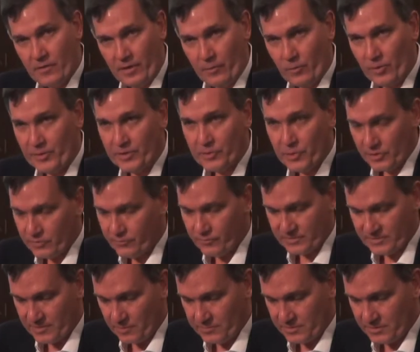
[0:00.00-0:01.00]
What are we doing
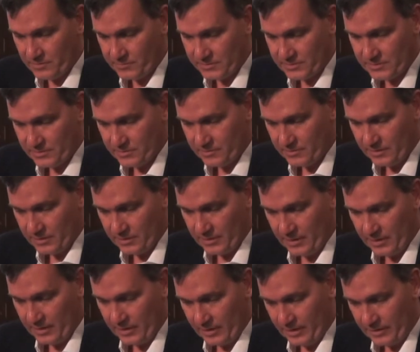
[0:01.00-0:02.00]
for symptoms?
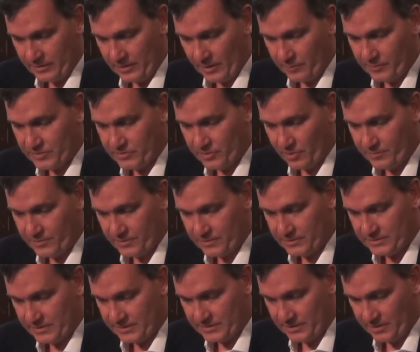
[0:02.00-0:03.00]
Uh, and can we stop the
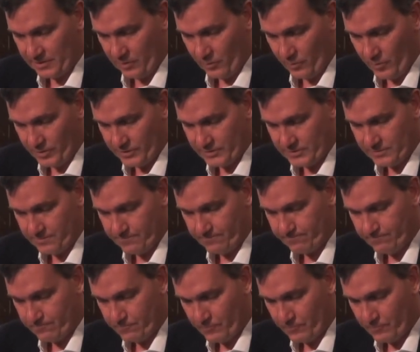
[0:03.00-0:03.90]
disease getting worse?